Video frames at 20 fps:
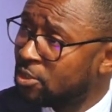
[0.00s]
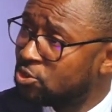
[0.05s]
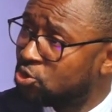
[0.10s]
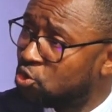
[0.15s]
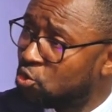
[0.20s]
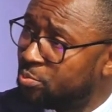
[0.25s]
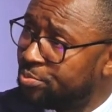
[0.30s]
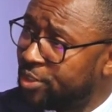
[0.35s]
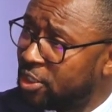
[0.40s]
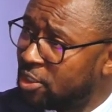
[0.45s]

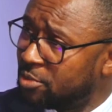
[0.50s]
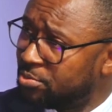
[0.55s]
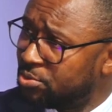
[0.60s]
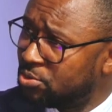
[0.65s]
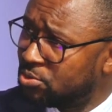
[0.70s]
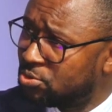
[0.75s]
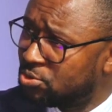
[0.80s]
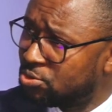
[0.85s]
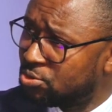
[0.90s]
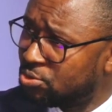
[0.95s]
to be
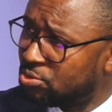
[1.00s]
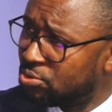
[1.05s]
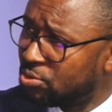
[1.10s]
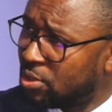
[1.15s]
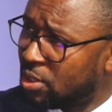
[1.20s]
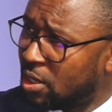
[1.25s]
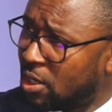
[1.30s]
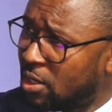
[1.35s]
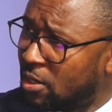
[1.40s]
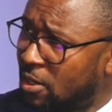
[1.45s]
able
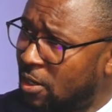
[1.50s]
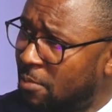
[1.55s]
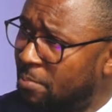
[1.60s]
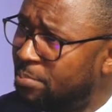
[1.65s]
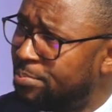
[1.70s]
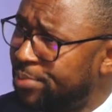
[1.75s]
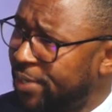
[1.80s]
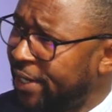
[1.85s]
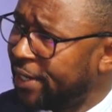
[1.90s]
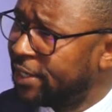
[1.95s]
to
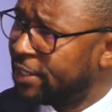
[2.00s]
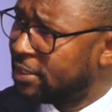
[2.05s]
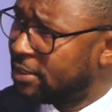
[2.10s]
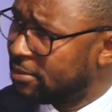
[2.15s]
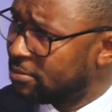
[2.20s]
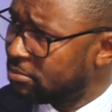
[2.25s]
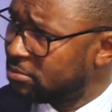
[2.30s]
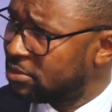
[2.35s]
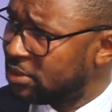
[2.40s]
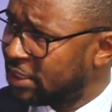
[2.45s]
bring
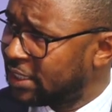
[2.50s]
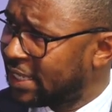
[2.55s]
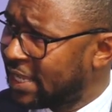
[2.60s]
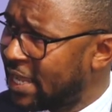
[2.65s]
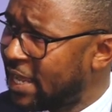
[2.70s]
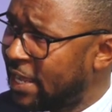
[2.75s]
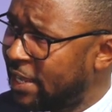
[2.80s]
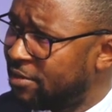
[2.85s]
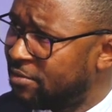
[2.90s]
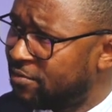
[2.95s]
the
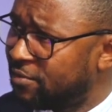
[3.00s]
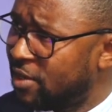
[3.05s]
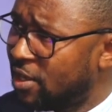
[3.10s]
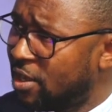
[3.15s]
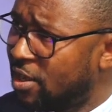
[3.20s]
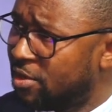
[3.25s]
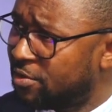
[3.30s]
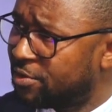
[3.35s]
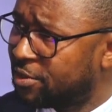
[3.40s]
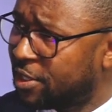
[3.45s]
kind of
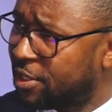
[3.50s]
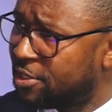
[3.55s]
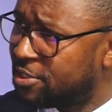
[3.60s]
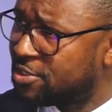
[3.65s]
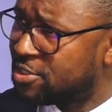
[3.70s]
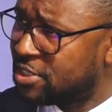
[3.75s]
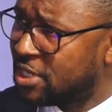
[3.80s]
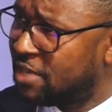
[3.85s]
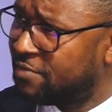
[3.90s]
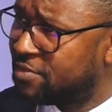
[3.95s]
healthcare
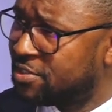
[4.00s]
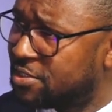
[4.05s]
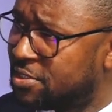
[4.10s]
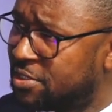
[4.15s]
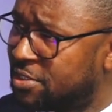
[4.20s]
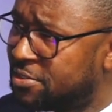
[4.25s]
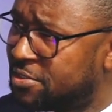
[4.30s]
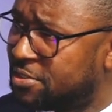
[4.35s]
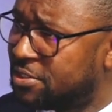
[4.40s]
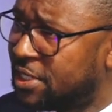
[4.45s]

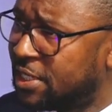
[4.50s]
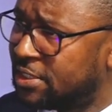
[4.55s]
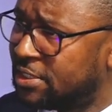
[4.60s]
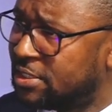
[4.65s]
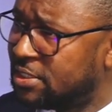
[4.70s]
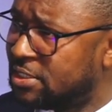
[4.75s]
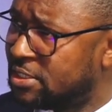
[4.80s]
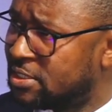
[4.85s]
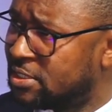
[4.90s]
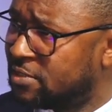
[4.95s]
services that
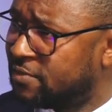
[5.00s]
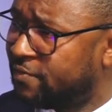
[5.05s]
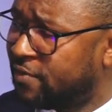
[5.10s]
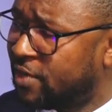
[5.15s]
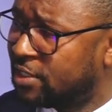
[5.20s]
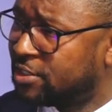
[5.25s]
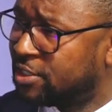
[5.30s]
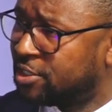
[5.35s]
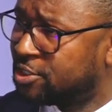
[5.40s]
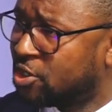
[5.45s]
the
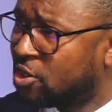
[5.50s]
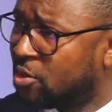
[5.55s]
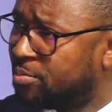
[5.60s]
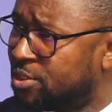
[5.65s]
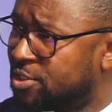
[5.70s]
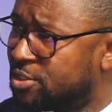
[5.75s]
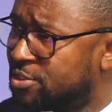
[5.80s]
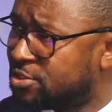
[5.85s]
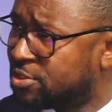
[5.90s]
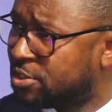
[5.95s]
disadvantaged
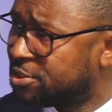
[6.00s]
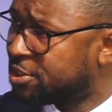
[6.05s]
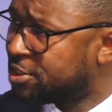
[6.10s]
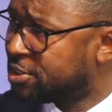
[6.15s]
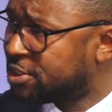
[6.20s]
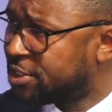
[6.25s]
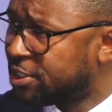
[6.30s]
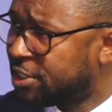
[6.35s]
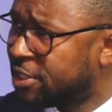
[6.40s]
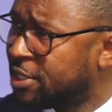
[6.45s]
communities such
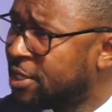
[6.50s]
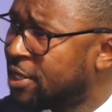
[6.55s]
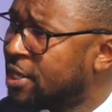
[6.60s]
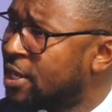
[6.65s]
as the